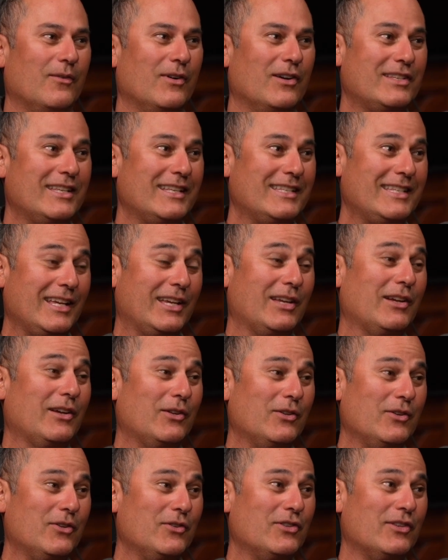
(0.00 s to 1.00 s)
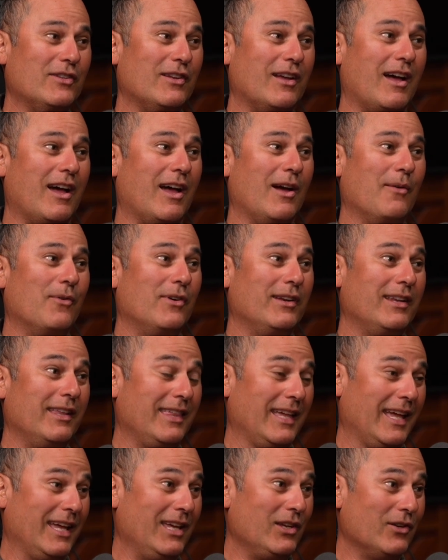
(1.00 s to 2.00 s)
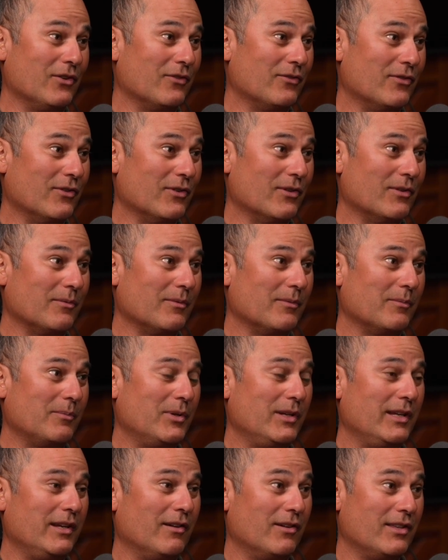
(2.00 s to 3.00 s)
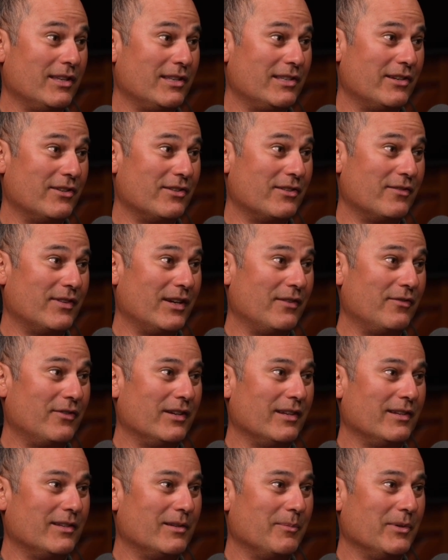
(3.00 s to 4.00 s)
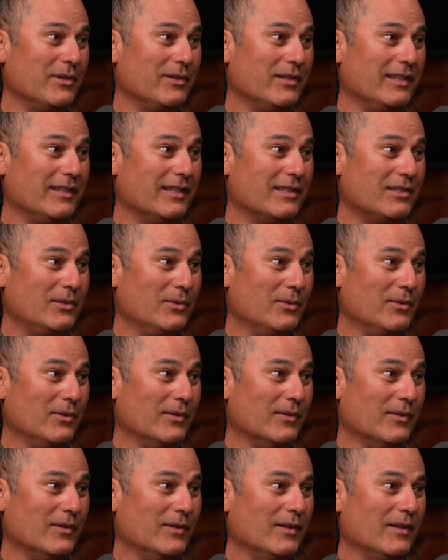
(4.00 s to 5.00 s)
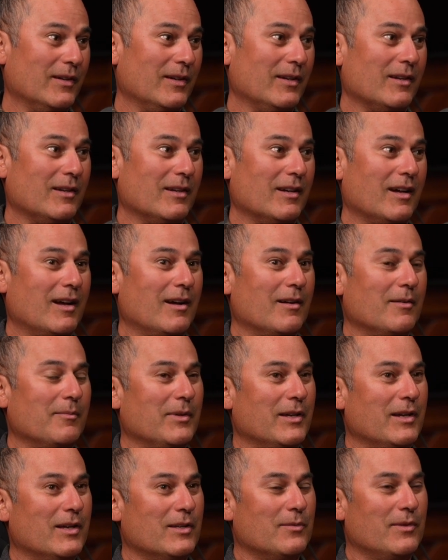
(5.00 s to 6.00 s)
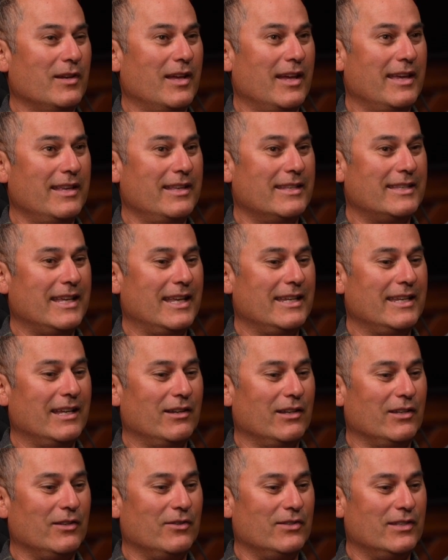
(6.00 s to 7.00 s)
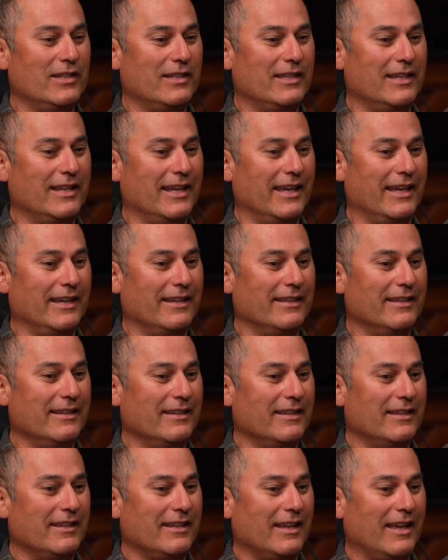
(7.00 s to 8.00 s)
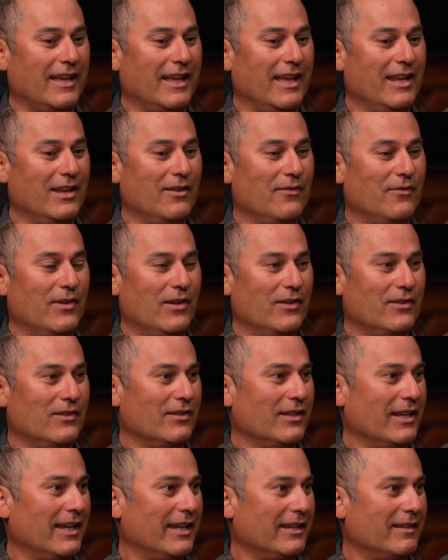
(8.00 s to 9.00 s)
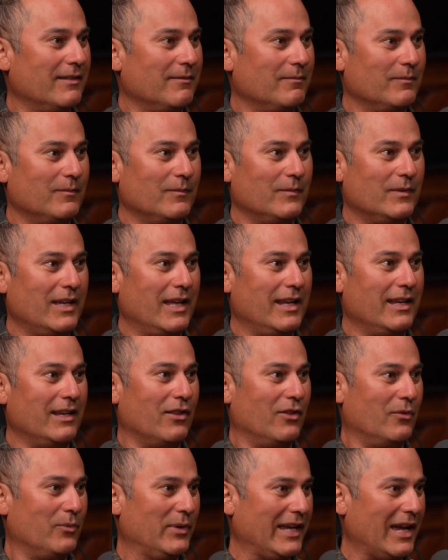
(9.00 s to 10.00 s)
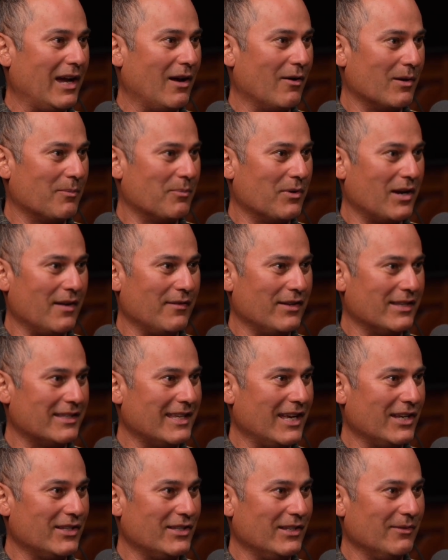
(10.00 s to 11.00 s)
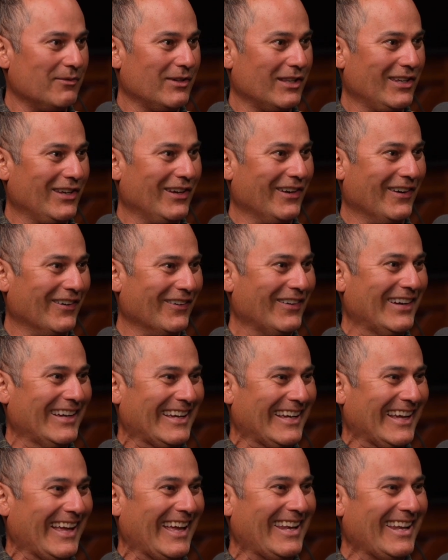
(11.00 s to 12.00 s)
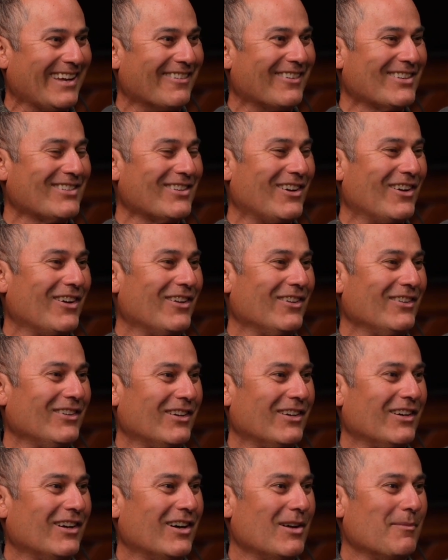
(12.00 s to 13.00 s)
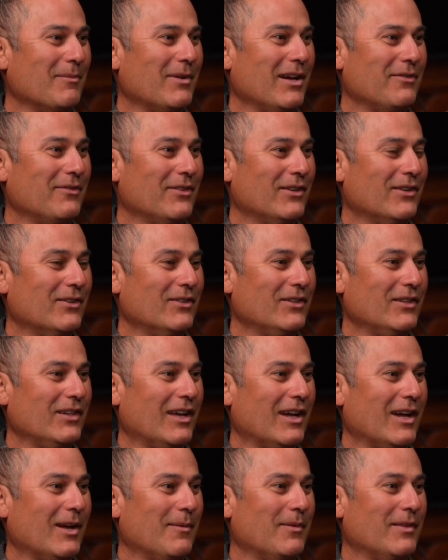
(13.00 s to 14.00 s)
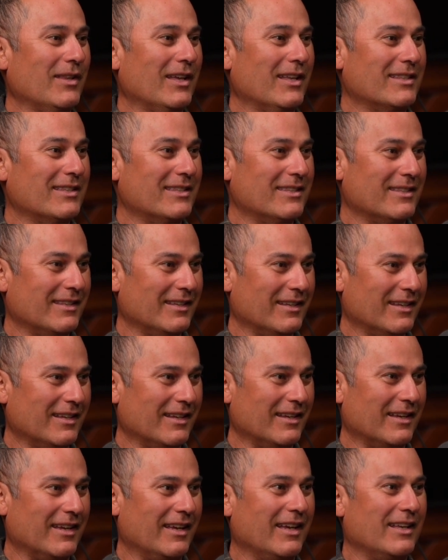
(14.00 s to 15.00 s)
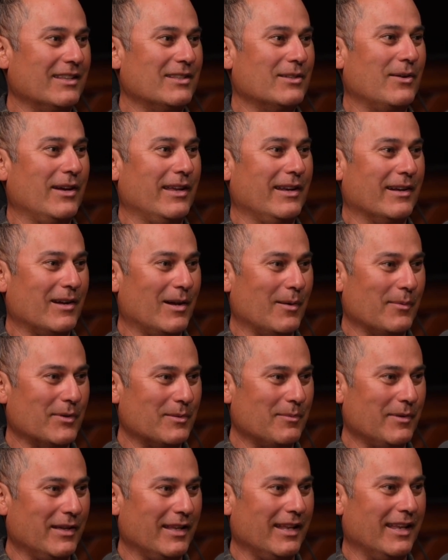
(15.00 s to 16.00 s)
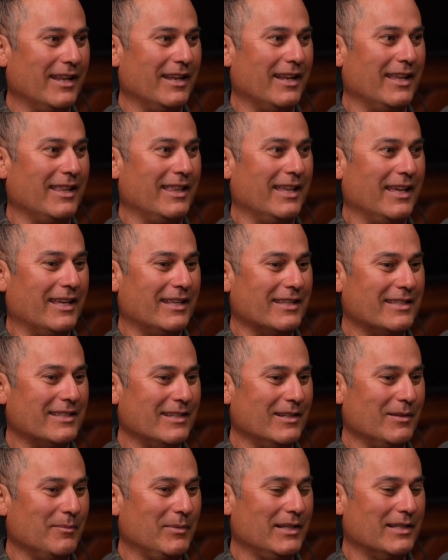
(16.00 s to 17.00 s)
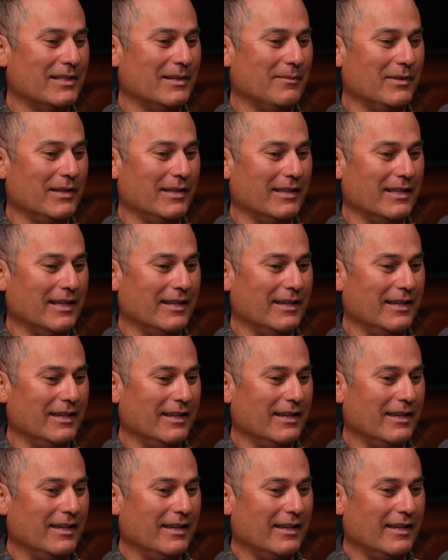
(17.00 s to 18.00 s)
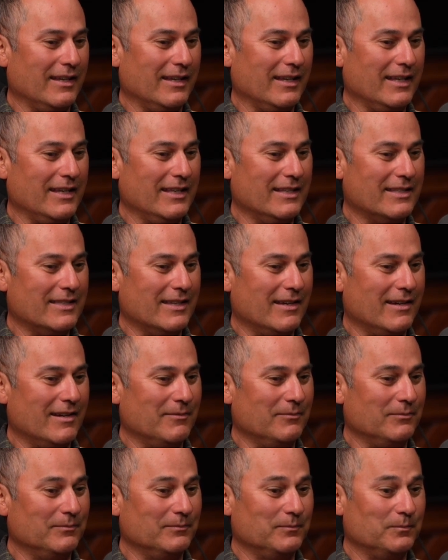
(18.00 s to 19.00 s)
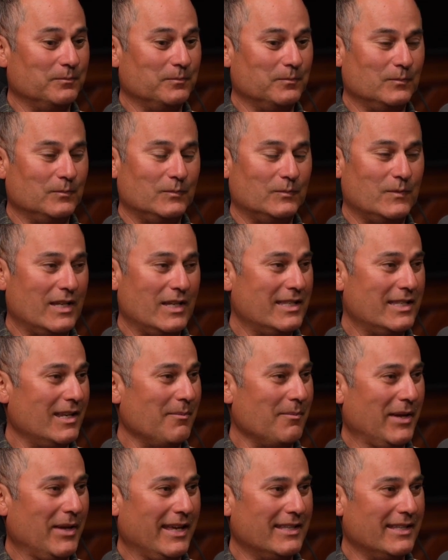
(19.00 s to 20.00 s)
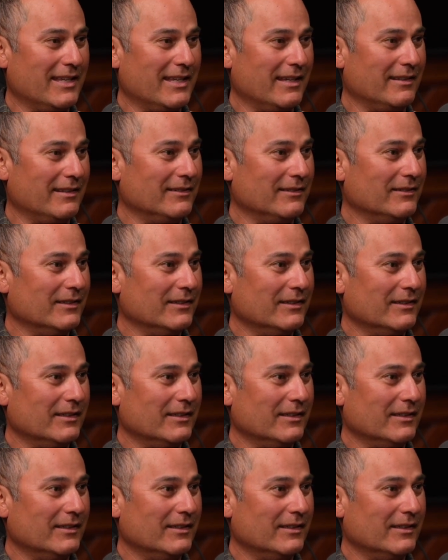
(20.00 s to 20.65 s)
Well, just in conclusion, I want to thank you for putting all these years of effort into building this tool, because when I sat down and used it today, and it felt like getting a 3-hour private session with you, and it was all on my phone. I mean, it's quite an accomplishment, and I think it's going to be something that is just an amazing,